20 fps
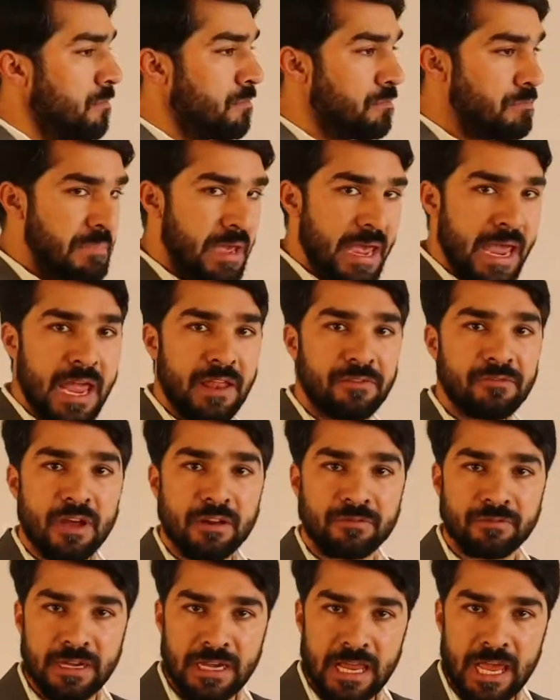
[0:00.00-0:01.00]
made
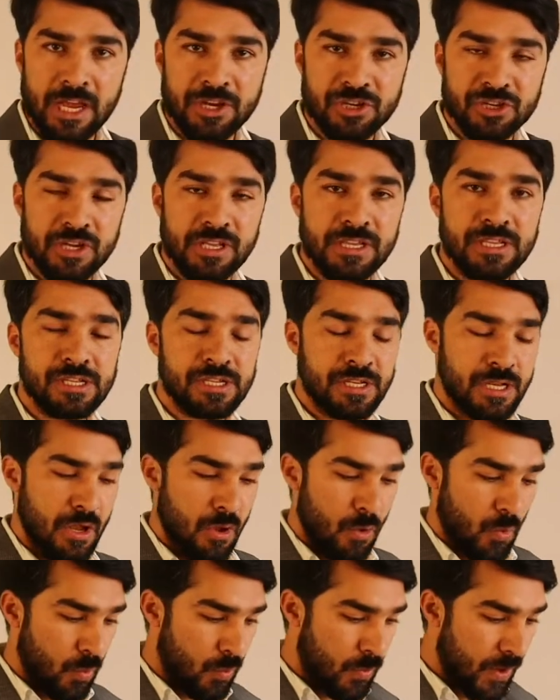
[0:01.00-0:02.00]
relations
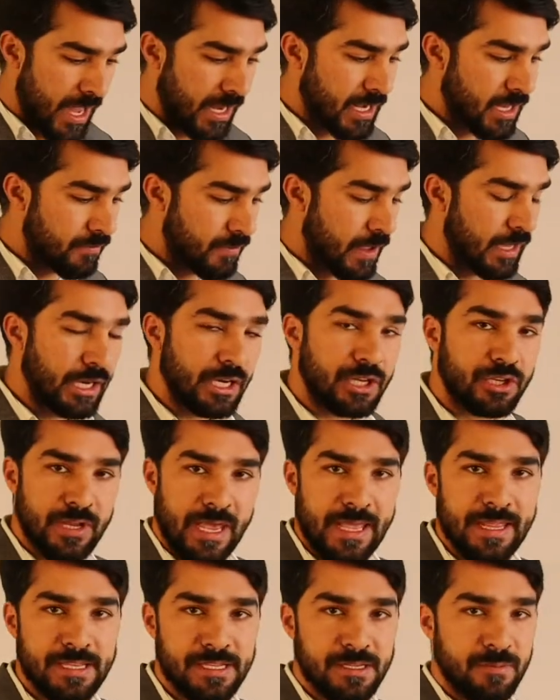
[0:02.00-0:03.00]
very, very
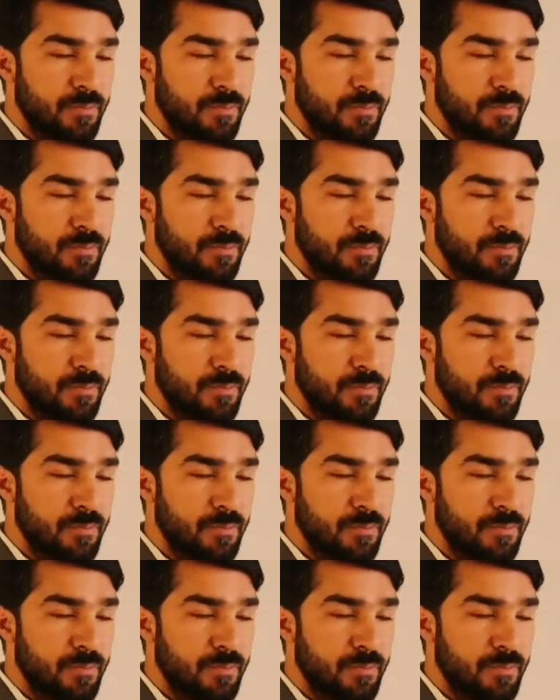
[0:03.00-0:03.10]
tense